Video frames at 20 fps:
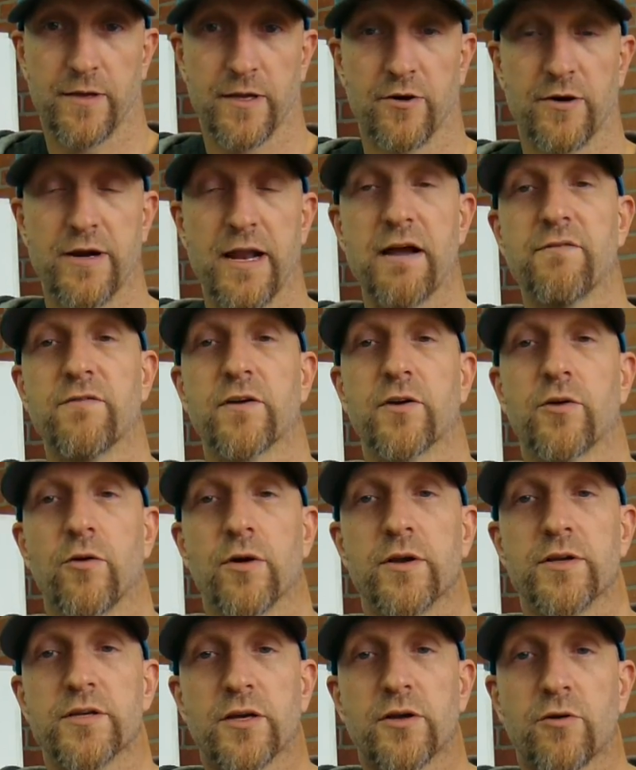You're never
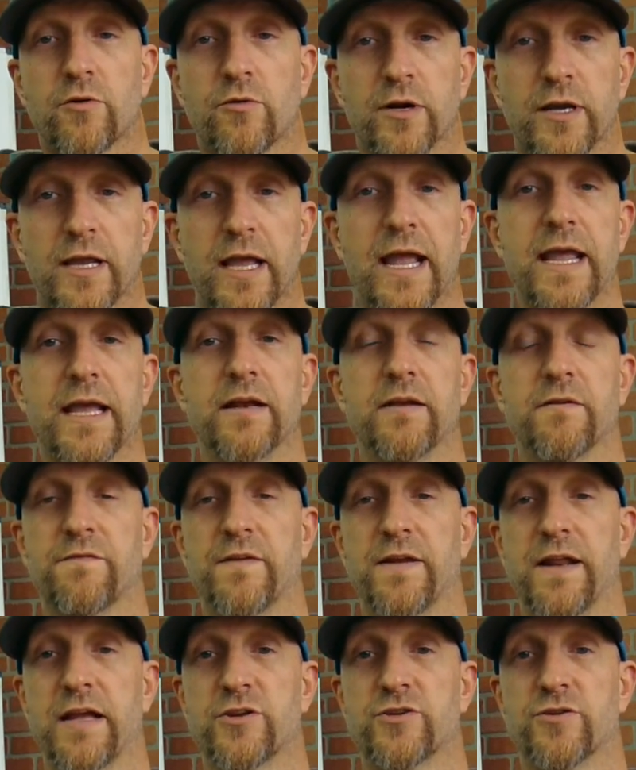going to create
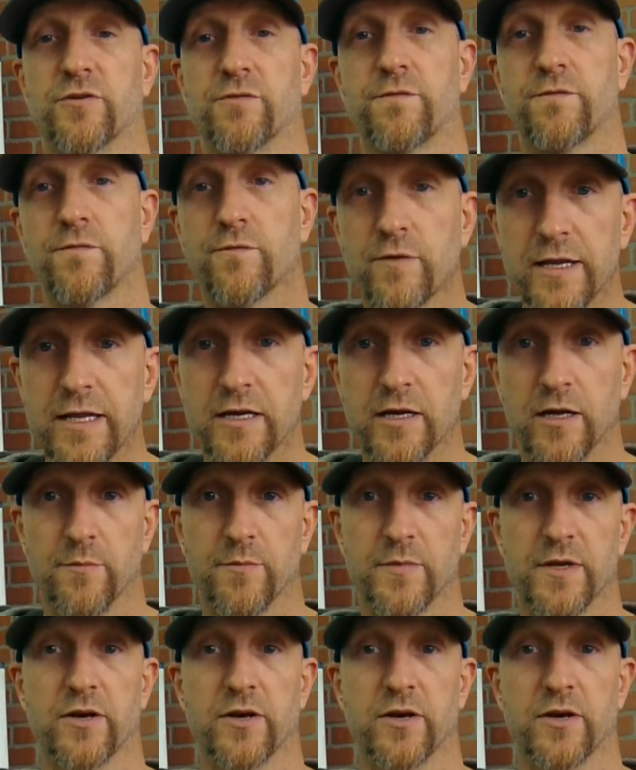financial freedom.